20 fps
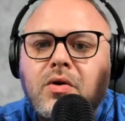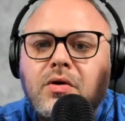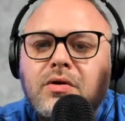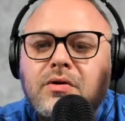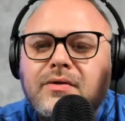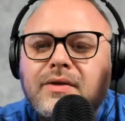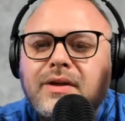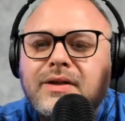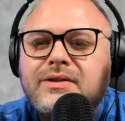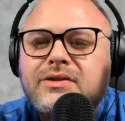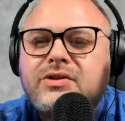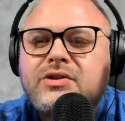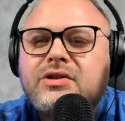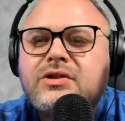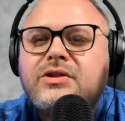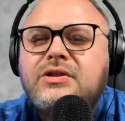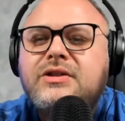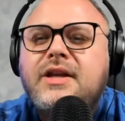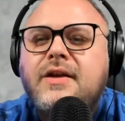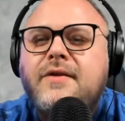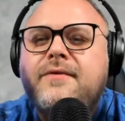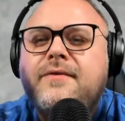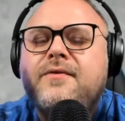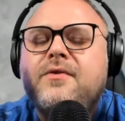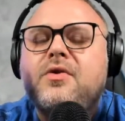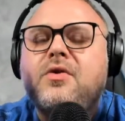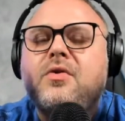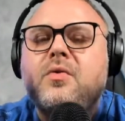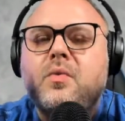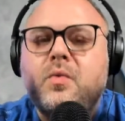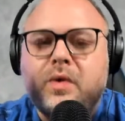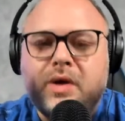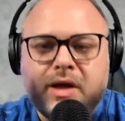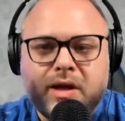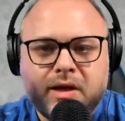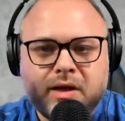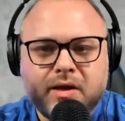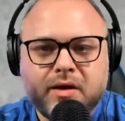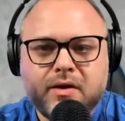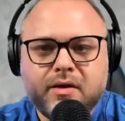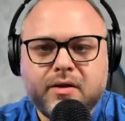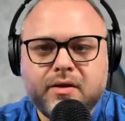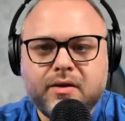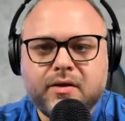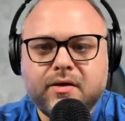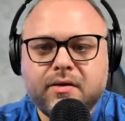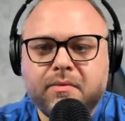let's just say for a week,